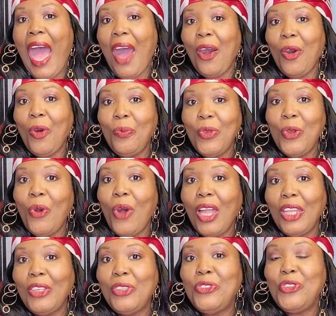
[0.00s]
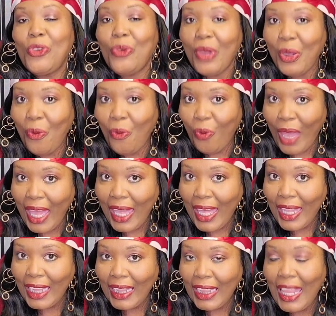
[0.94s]
I hope you all are doing
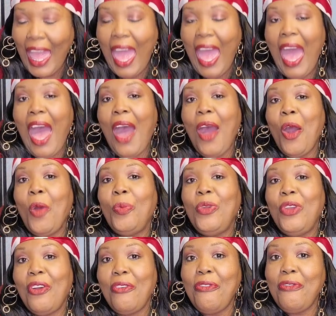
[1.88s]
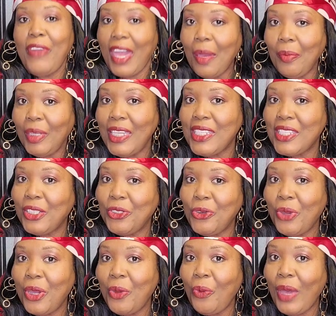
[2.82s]
well. I hope your families are
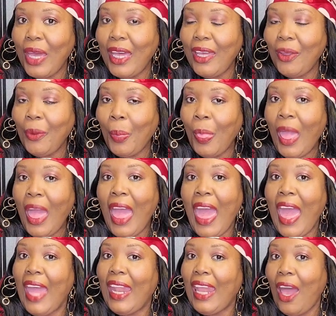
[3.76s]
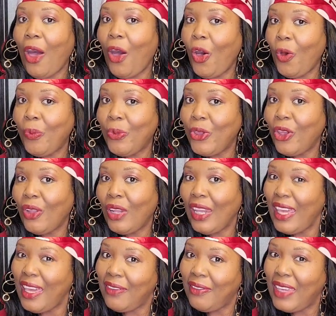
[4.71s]
doing well. And I hope you're
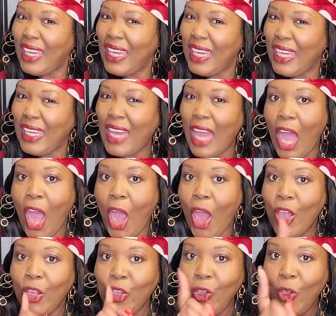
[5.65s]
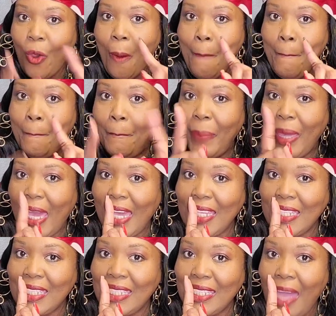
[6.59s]
living your
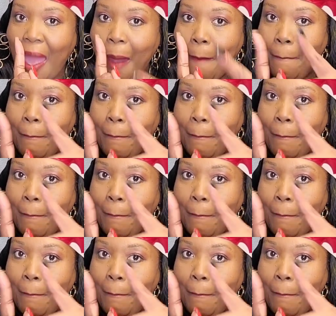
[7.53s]
best